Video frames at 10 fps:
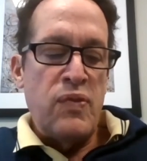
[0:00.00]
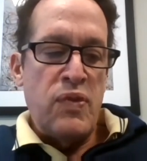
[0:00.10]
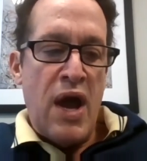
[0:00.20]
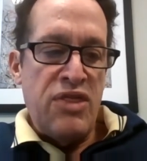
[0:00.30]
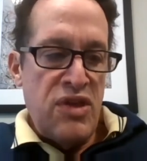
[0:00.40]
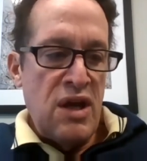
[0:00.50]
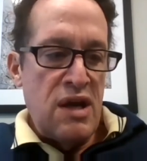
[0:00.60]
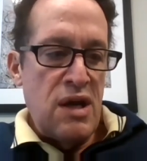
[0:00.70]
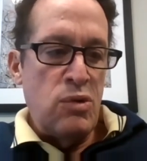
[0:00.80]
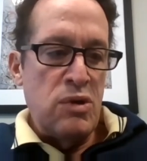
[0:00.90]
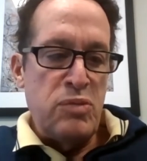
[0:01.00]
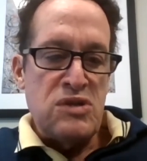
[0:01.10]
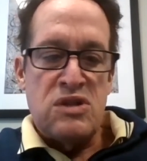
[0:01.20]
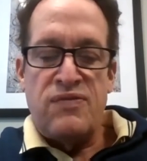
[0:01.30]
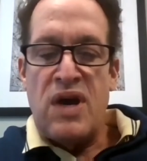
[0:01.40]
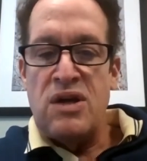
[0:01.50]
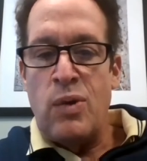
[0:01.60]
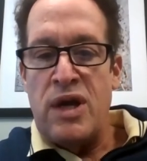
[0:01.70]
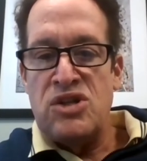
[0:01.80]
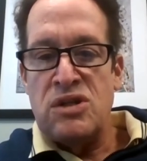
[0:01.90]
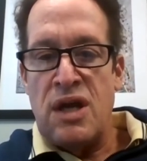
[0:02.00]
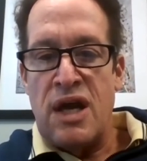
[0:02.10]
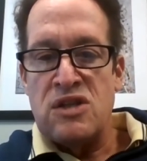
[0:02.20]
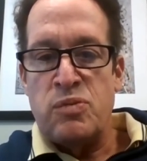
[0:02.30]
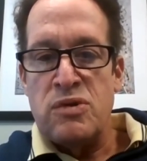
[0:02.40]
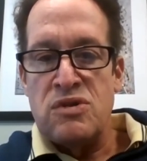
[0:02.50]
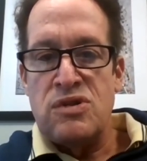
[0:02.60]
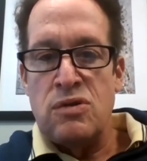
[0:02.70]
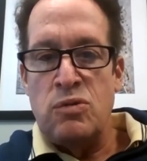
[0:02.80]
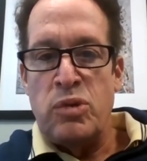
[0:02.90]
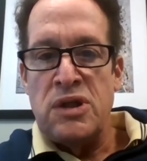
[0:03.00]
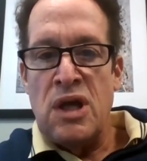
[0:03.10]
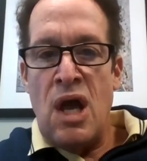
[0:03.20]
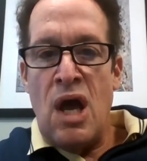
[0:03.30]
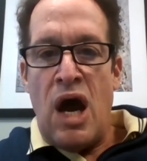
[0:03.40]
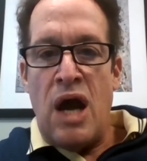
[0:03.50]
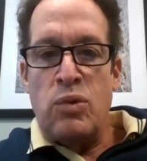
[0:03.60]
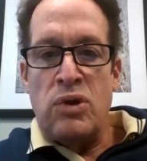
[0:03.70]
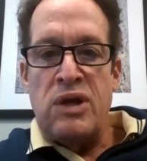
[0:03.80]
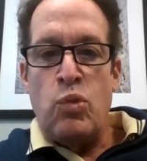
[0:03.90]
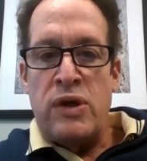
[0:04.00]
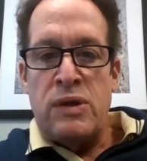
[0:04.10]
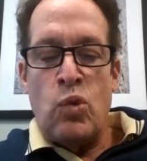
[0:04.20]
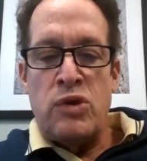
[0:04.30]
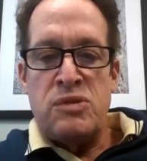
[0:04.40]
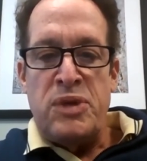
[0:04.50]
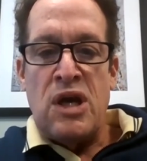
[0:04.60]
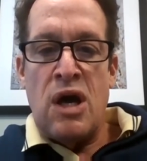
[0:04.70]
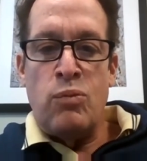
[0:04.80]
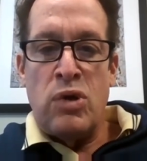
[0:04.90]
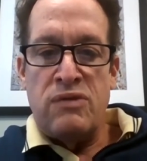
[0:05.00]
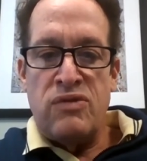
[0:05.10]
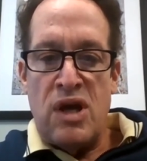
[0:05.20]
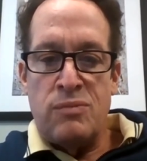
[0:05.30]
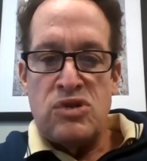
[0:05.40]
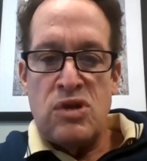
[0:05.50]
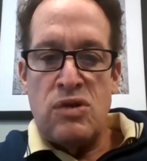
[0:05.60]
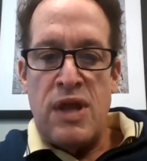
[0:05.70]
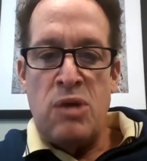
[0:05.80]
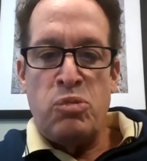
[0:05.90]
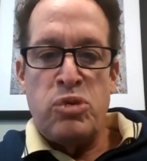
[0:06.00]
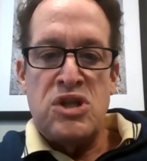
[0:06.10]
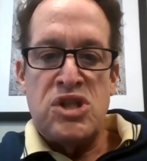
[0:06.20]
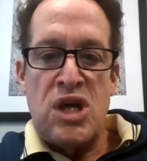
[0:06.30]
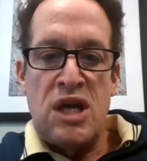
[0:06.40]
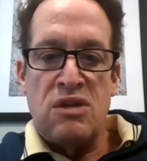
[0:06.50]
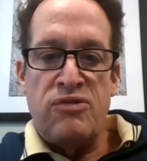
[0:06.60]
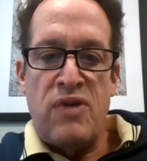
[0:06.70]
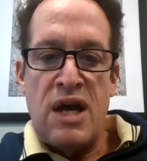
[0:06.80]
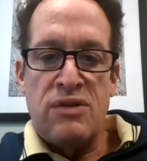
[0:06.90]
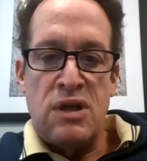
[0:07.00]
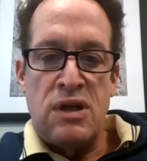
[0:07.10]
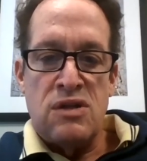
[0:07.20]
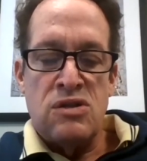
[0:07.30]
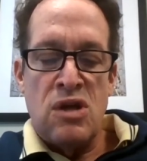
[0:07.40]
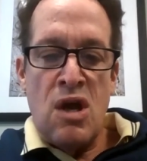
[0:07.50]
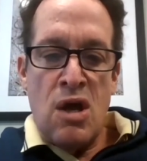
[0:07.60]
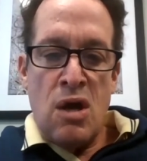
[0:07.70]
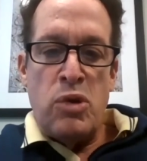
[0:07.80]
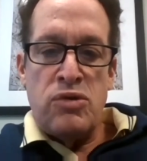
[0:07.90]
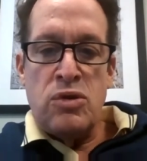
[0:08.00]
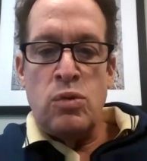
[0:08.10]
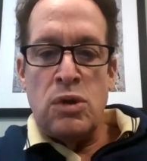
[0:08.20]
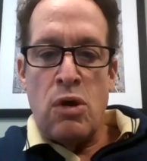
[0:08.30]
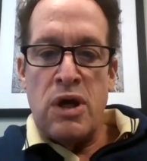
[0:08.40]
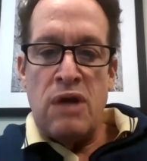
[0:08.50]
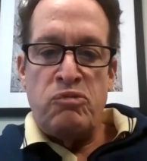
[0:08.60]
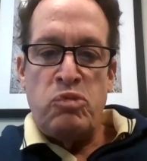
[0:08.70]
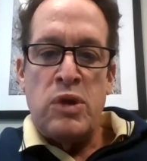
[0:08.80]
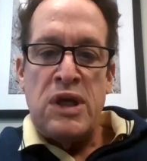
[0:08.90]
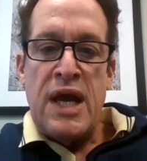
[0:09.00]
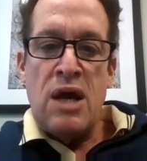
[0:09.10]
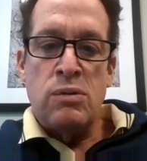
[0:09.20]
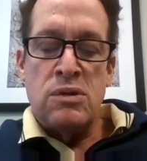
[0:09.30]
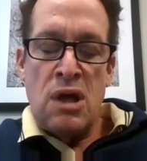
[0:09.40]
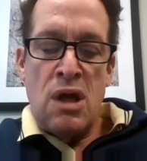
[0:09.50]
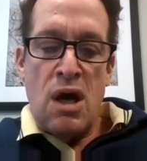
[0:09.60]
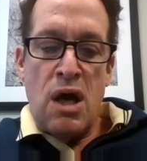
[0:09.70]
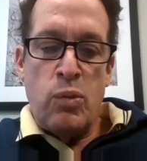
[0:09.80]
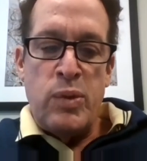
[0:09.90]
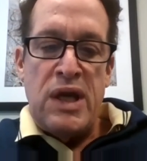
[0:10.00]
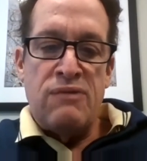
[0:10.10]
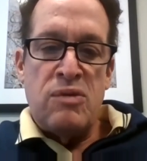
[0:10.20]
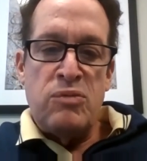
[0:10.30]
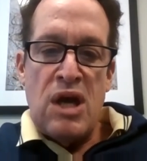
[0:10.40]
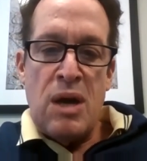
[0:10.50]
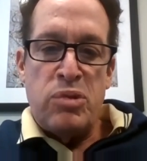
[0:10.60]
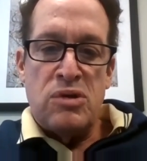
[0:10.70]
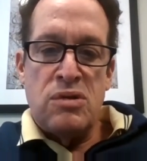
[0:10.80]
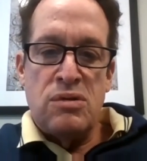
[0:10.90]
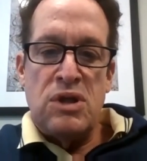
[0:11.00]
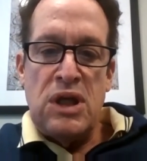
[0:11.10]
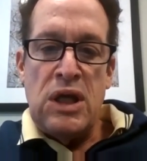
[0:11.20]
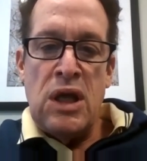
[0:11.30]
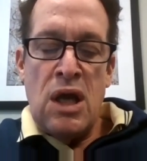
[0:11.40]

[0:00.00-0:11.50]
I think I know what business valuation experts do, but I really wouldn't want to become one of them. So that they appreciate the fact that, as both you and Laurie have pointed out, we give them the opportunity